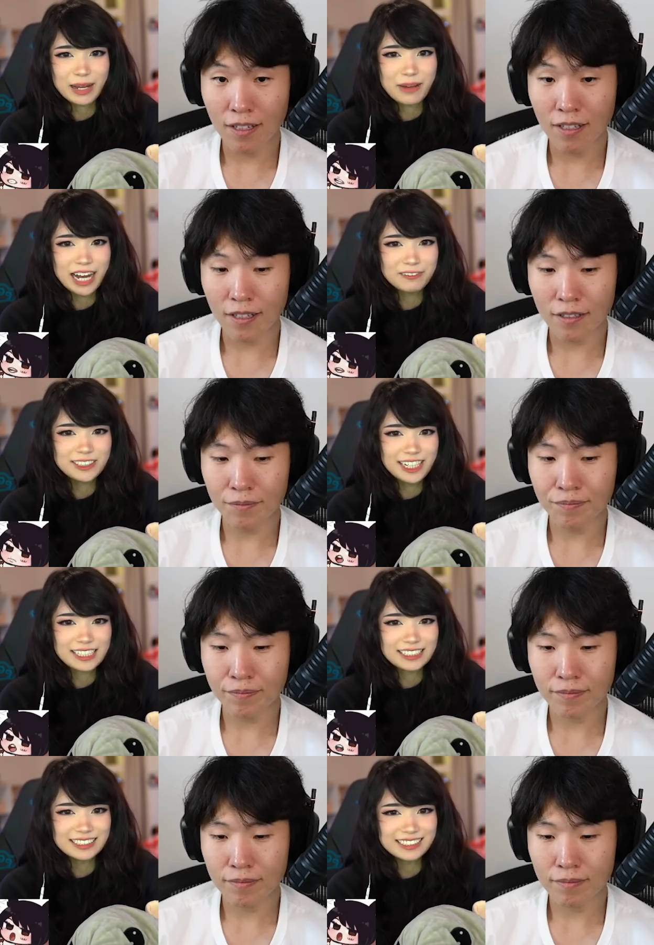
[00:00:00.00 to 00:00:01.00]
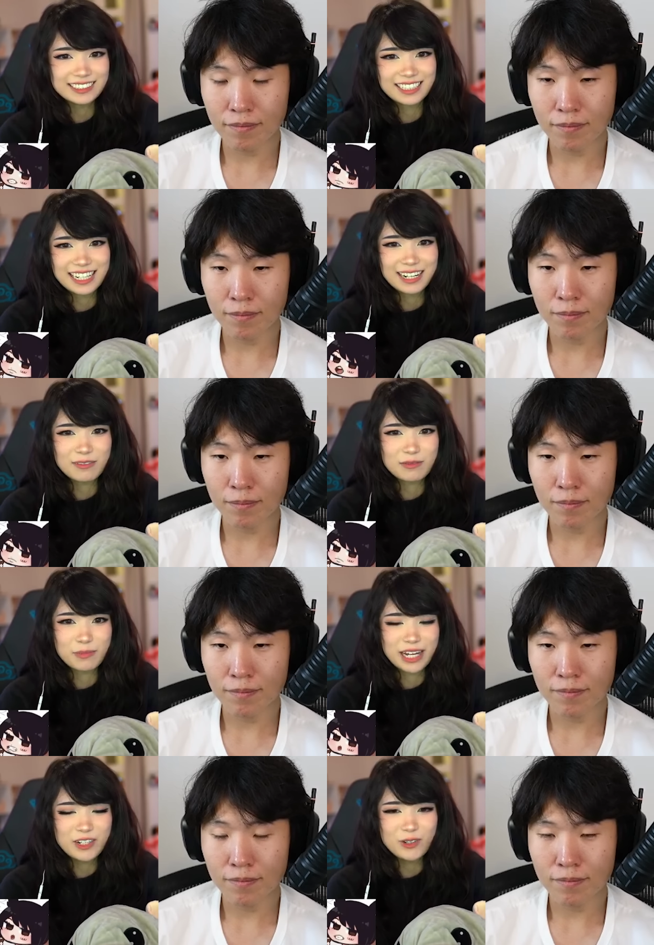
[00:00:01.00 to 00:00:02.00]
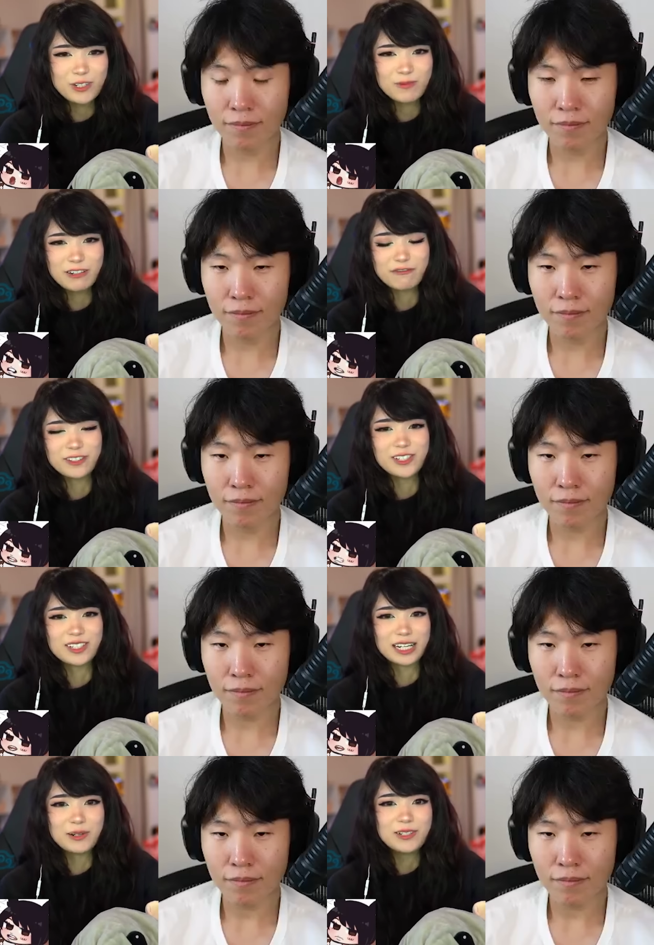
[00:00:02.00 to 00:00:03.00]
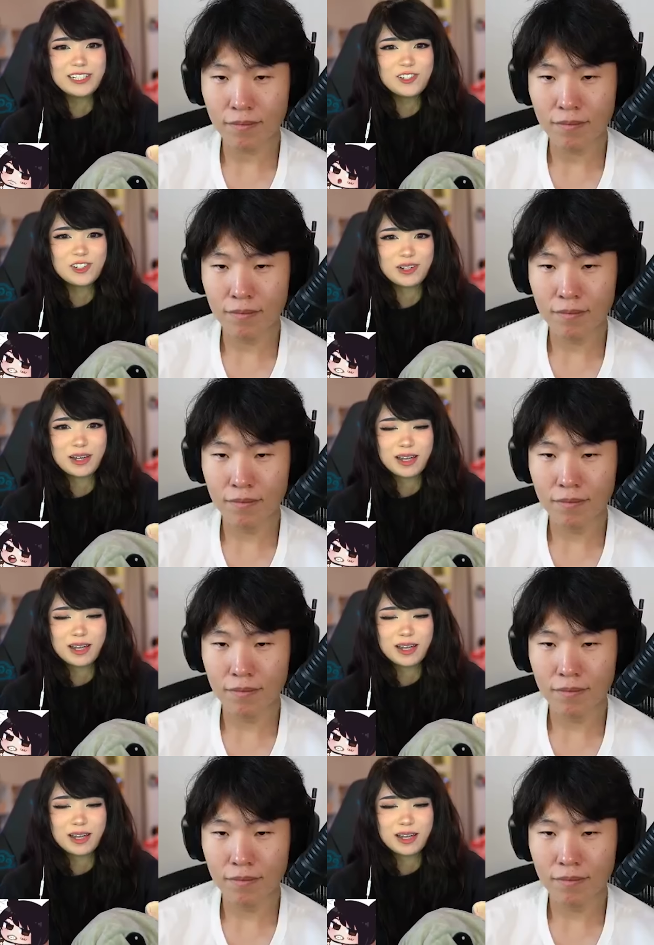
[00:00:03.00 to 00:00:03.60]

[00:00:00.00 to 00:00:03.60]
Speaker 1: I'm half Chinese, and Mandarin was my first language,